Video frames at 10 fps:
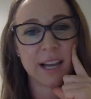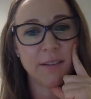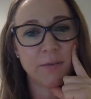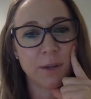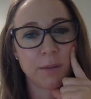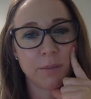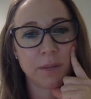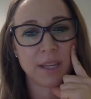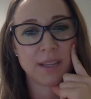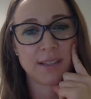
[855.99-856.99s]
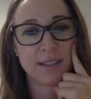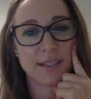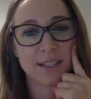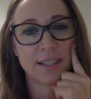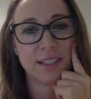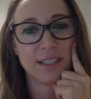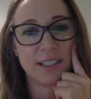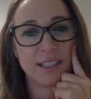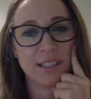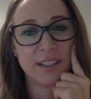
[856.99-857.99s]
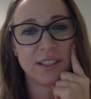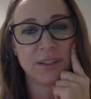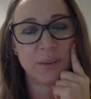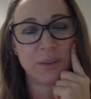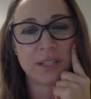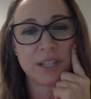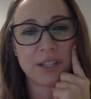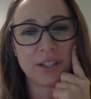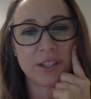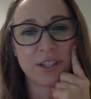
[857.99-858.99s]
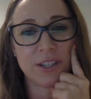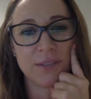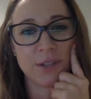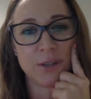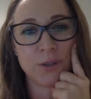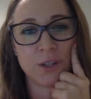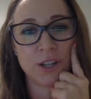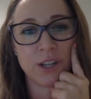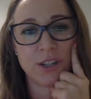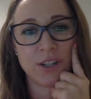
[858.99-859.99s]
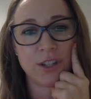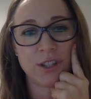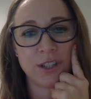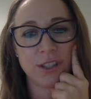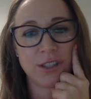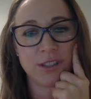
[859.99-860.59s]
a tough one because what's the alternative? No undershirt?